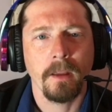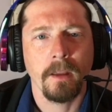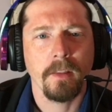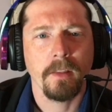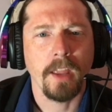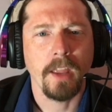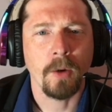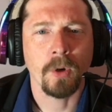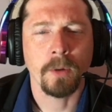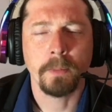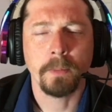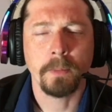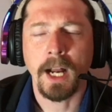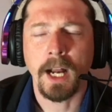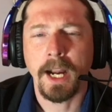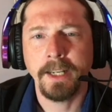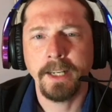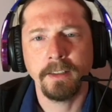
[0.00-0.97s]
They were
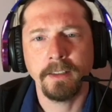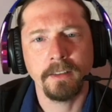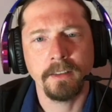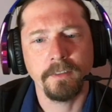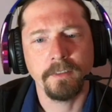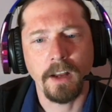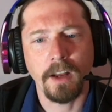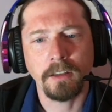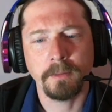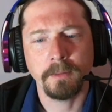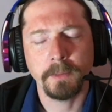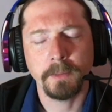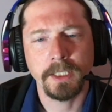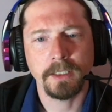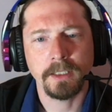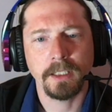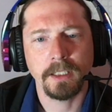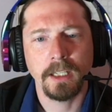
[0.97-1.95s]
behind in development,
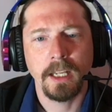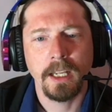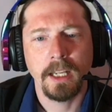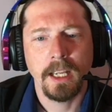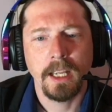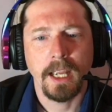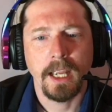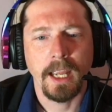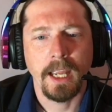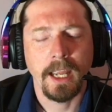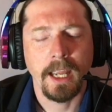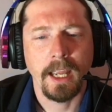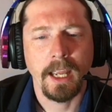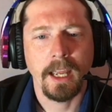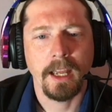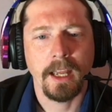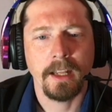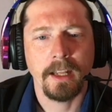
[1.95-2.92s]

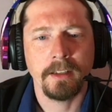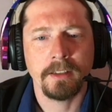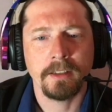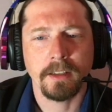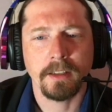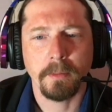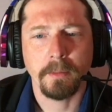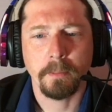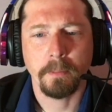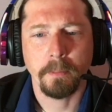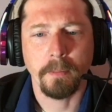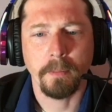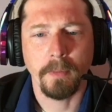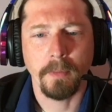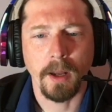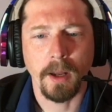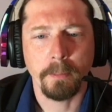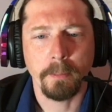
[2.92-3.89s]
and
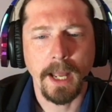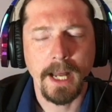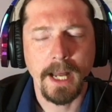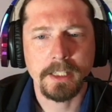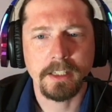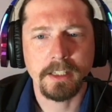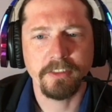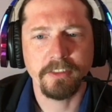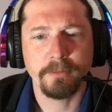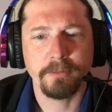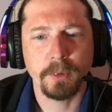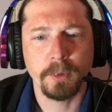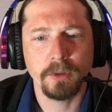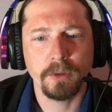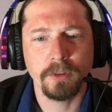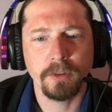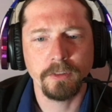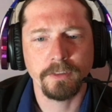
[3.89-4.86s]
a passive
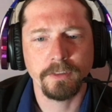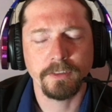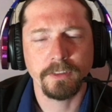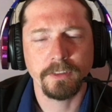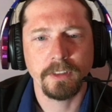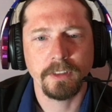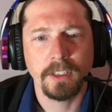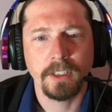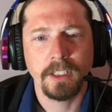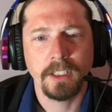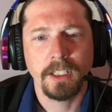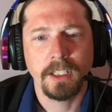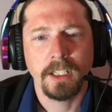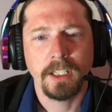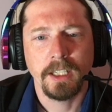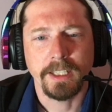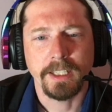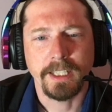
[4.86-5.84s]
move
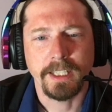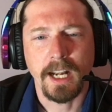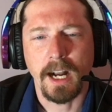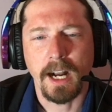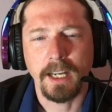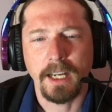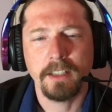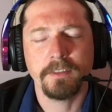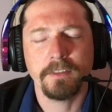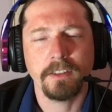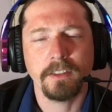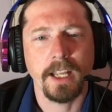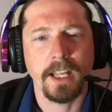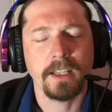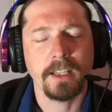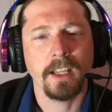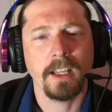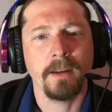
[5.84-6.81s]
kind of
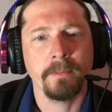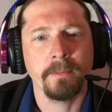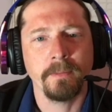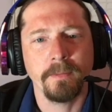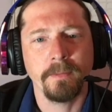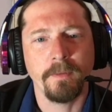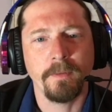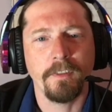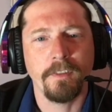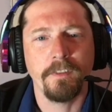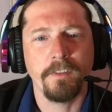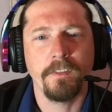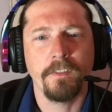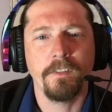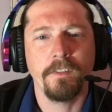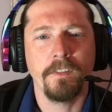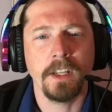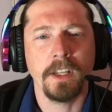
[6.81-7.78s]
let them
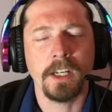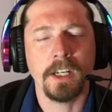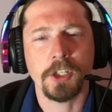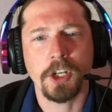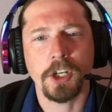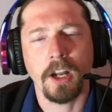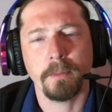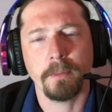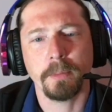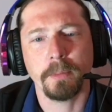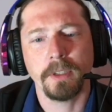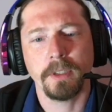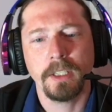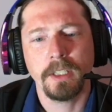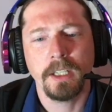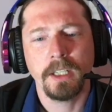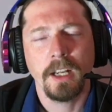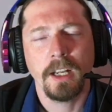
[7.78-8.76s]
finish up.
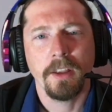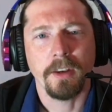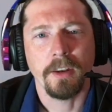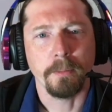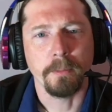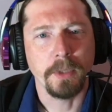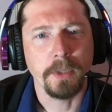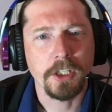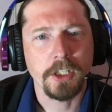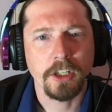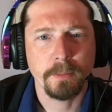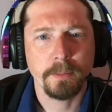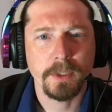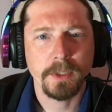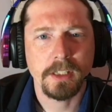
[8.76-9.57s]
Their bishop is